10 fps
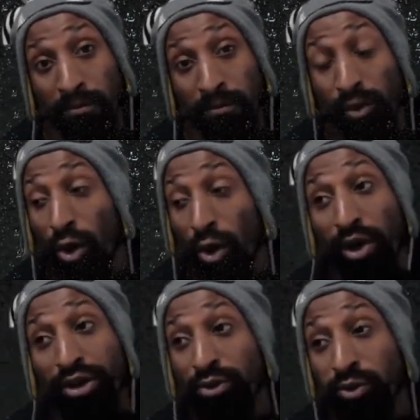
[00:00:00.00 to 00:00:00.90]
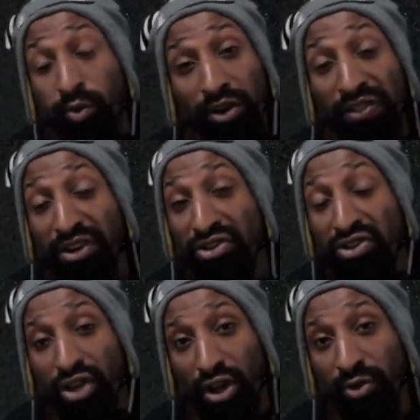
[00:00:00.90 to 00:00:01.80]
No one who's worth their
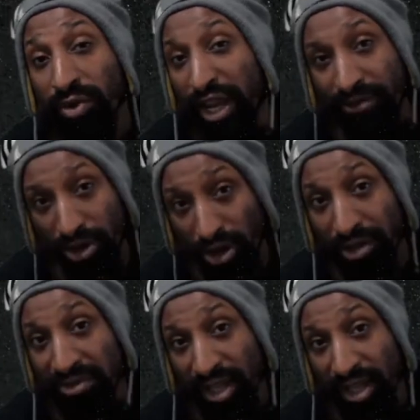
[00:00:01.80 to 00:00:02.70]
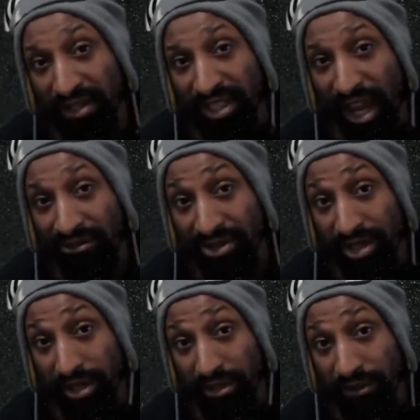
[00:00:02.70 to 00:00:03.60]
salt would ever call themselves a sovereign
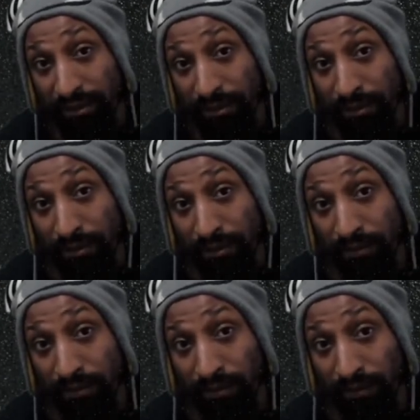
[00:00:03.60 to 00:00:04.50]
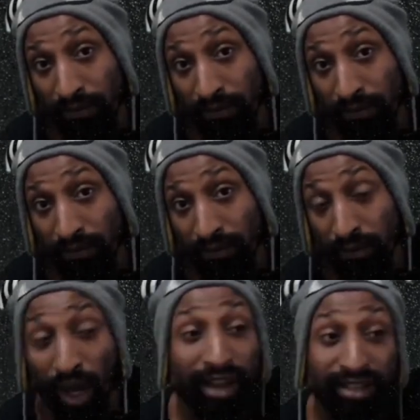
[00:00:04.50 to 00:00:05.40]
citizen.
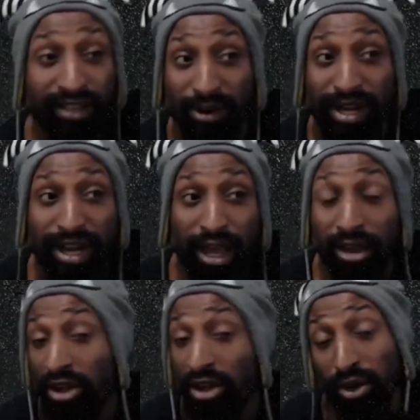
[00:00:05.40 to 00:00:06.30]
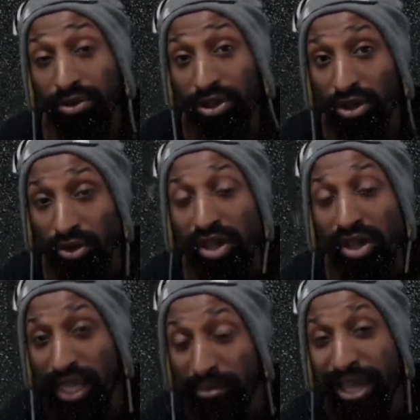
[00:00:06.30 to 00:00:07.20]
So I can tell you right now, old dude,
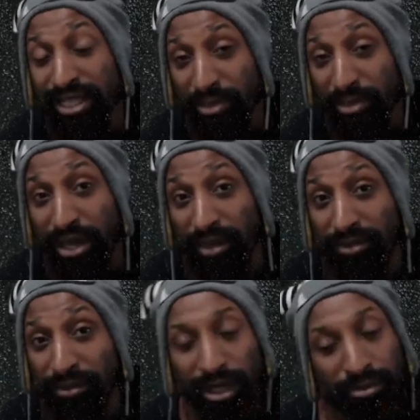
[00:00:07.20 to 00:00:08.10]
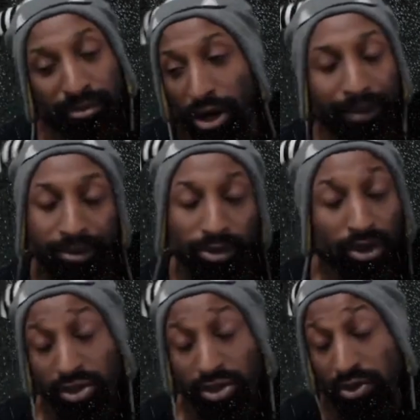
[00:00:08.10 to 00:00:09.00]
he may smell something, but he barking up the
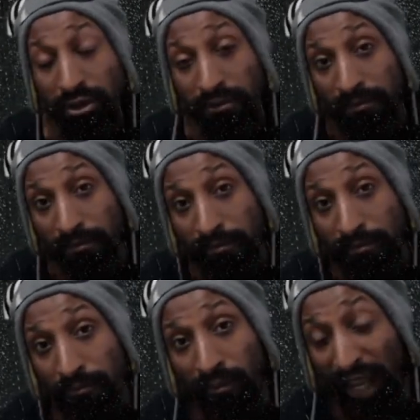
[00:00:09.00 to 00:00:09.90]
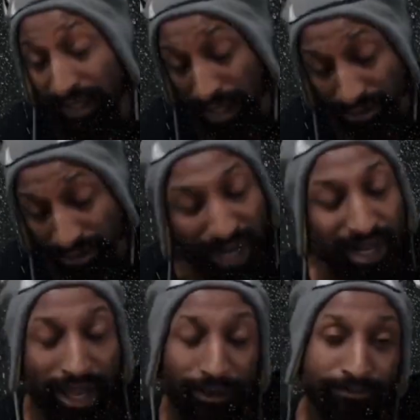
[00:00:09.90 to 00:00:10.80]
wrong tree. I can tell you
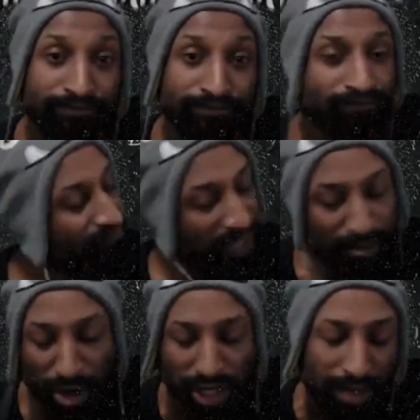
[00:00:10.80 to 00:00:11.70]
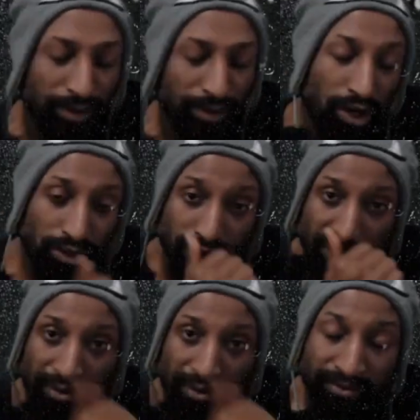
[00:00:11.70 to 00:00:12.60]
right now, he barking up the wrong tree.